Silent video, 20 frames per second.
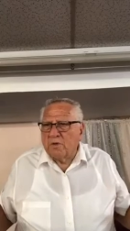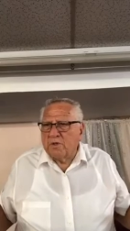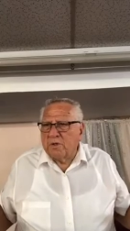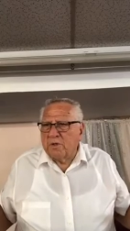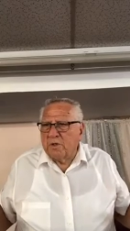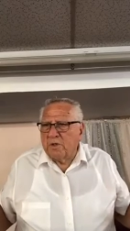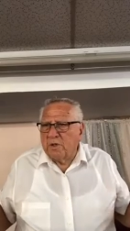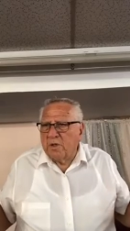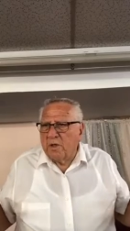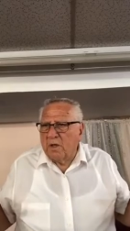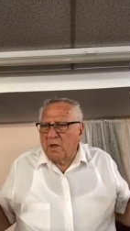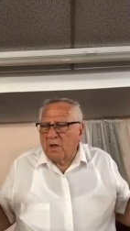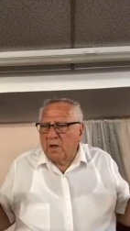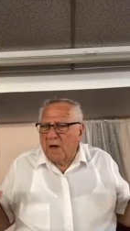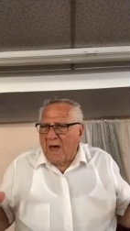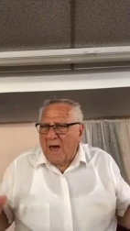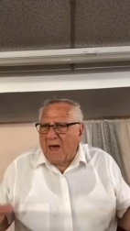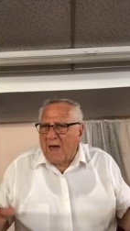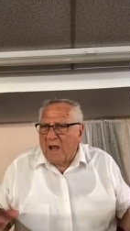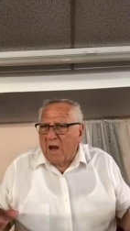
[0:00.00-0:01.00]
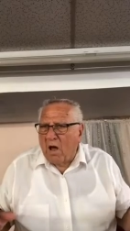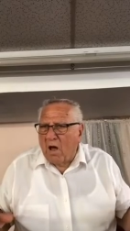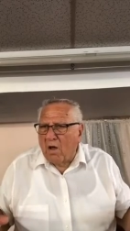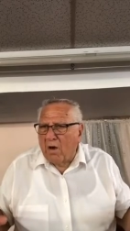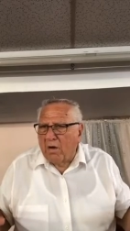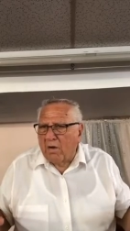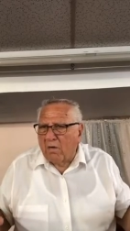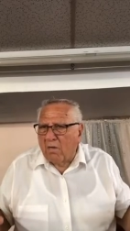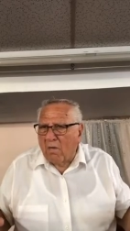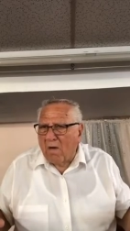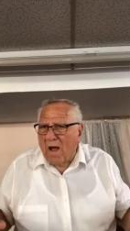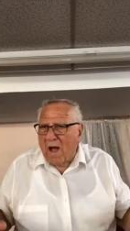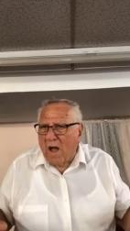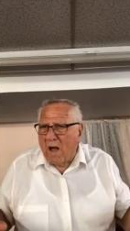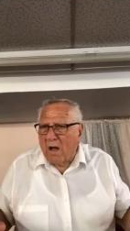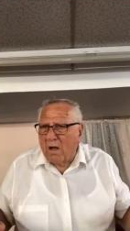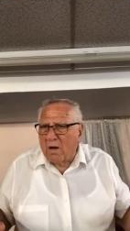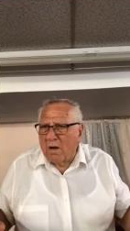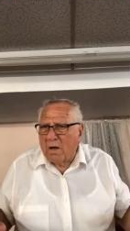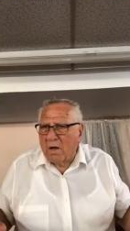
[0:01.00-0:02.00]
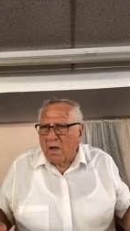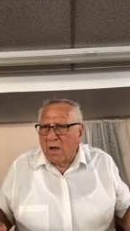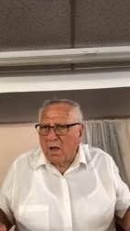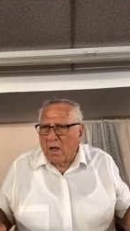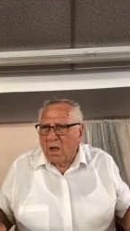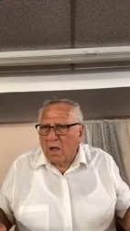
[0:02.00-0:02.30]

was laying on the ground.